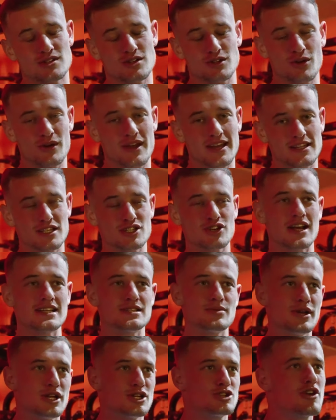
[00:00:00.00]
So don't get
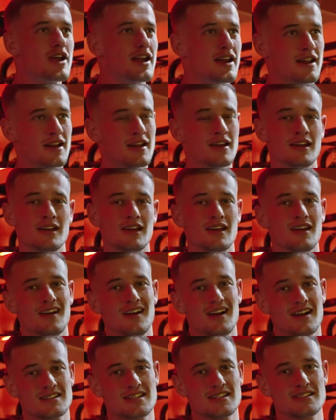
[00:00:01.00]
distracted when you're training.
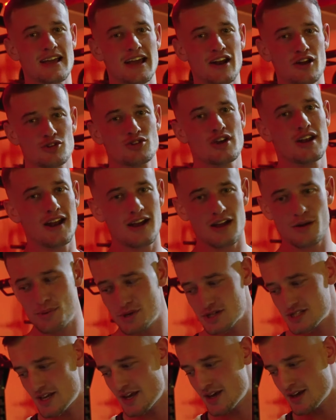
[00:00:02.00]
It's a sign of train like a
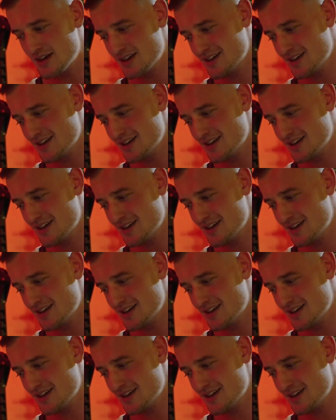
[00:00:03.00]
pussy.